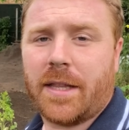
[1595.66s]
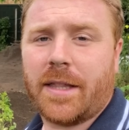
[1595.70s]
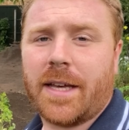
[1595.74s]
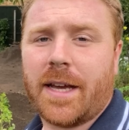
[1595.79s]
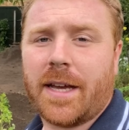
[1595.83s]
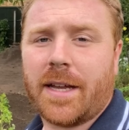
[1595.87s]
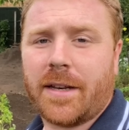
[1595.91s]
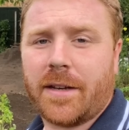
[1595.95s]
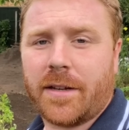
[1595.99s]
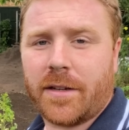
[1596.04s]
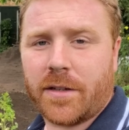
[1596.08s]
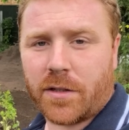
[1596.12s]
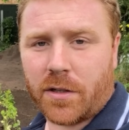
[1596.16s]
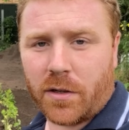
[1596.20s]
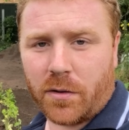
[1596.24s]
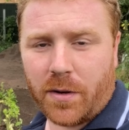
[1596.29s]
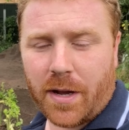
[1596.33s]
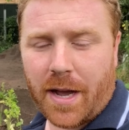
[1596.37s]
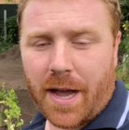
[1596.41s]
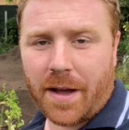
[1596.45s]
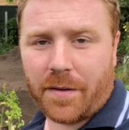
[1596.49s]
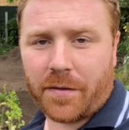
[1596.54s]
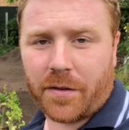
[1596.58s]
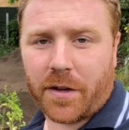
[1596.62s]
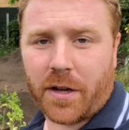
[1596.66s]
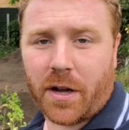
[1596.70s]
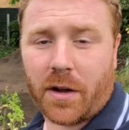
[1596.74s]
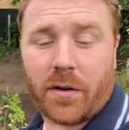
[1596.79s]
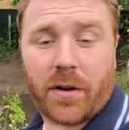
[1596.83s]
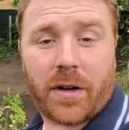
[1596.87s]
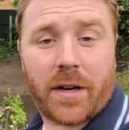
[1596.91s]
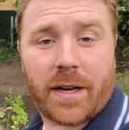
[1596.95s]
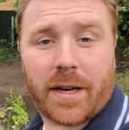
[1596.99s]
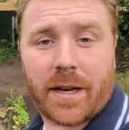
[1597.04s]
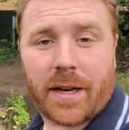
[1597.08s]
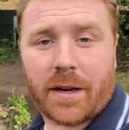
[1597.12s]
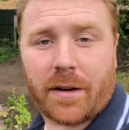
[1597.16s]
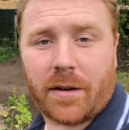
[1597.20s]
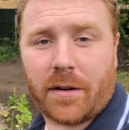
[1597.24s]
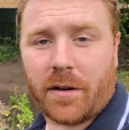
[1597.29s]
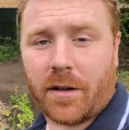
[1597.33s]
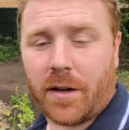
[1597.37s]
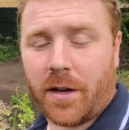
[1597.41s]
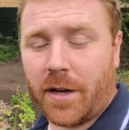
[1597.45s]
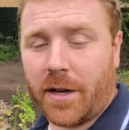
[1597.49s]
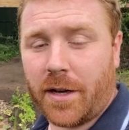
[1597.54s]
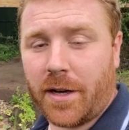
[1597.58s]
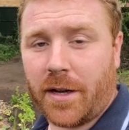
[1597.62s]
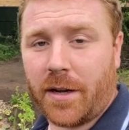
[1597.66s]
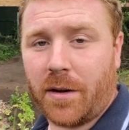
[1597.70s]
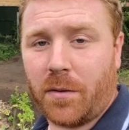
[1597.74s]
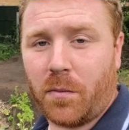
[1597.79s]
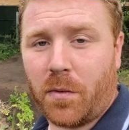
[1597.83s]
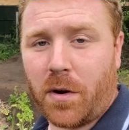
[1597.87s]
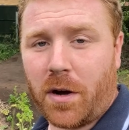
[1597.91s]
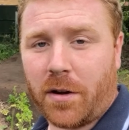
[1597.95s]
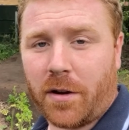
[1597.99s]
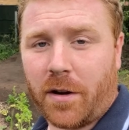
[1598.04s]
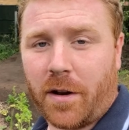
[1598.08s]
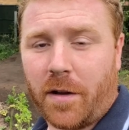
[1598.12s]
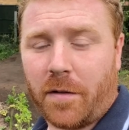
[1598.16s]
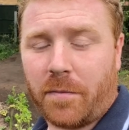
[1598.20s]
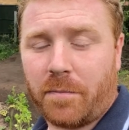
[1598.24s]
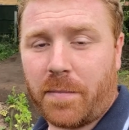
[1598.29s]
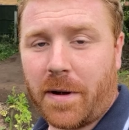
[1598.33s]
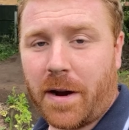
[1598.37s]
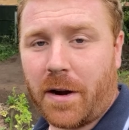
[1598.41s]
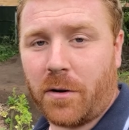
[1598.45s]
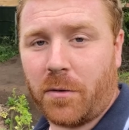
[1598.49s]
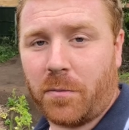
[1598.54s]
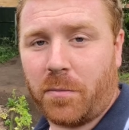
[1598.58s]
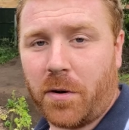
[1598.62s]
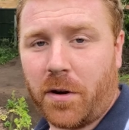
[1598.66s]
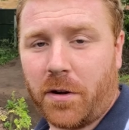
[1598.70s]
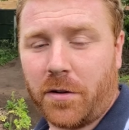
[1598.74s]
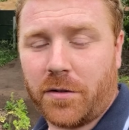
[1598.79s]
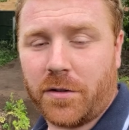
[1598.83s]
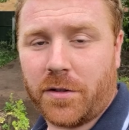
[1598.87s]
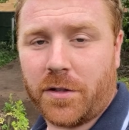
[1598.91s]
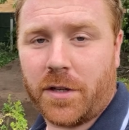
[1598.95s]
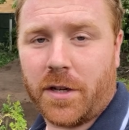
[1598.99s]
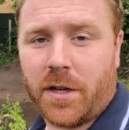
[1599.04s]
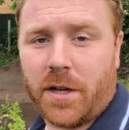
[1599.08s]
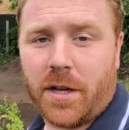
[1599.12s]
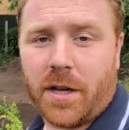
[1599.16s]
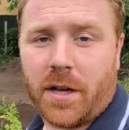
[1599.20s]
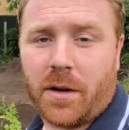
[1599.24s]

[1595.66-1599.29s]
then do have a go at a little wildlife barrel pond,